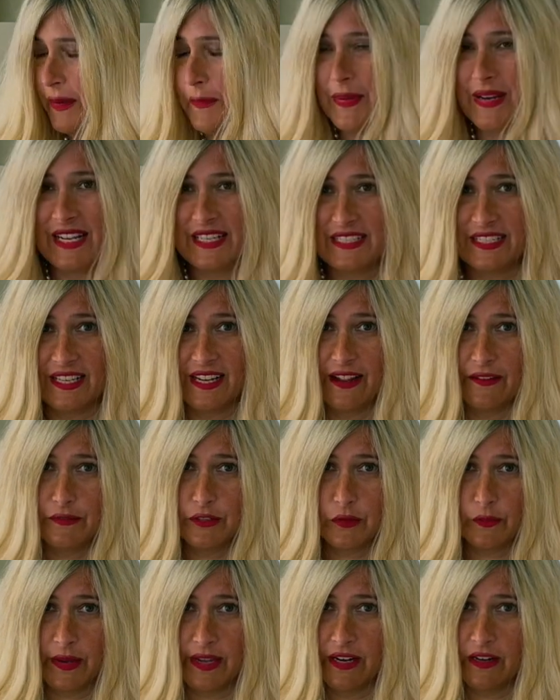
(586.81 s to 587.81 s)
But I did have
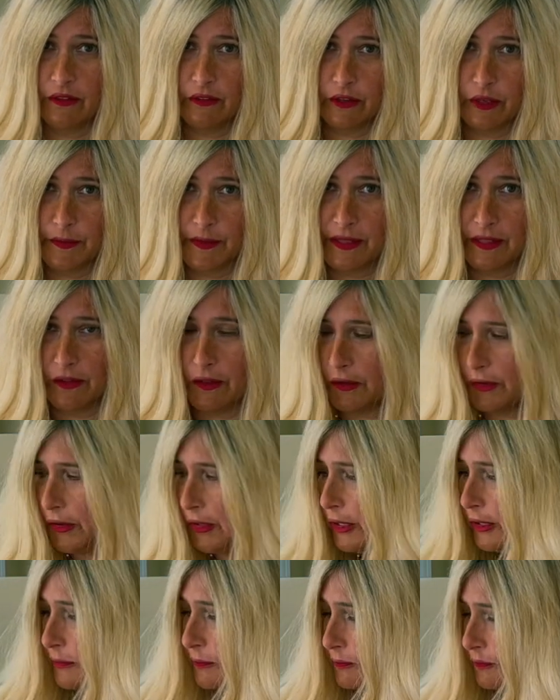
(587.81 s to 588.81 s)
to wait a little bit
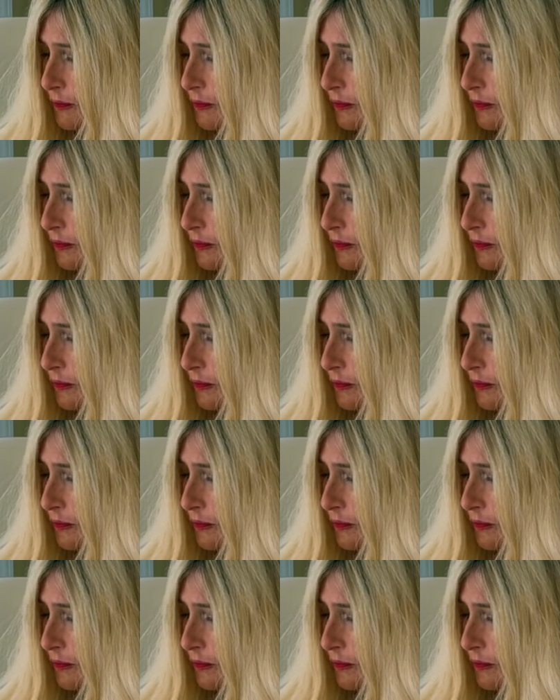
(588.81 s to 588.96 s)
longer.